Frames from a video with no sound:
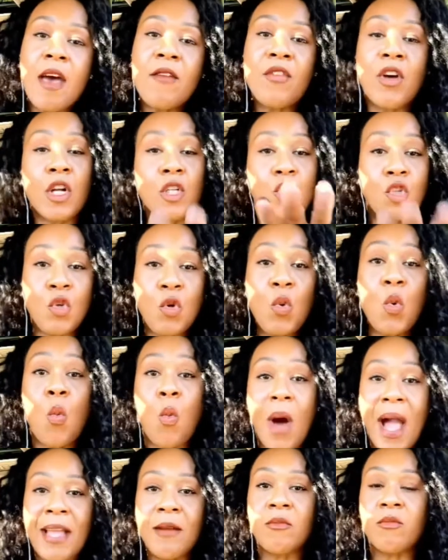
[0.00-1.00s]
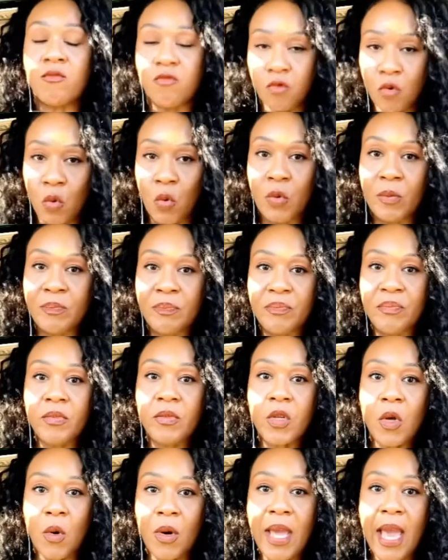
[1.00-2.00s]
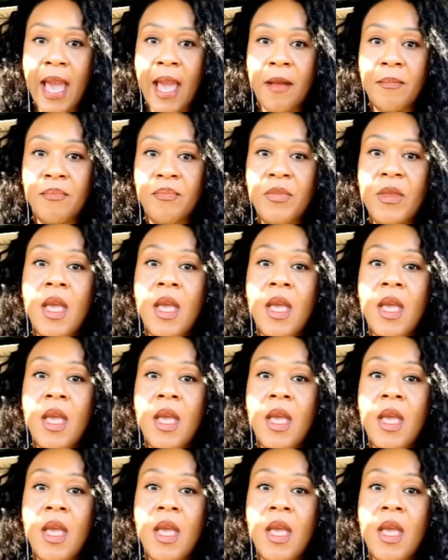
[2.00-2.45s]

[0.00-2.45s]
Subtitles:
a 2-wipe rule. Okay?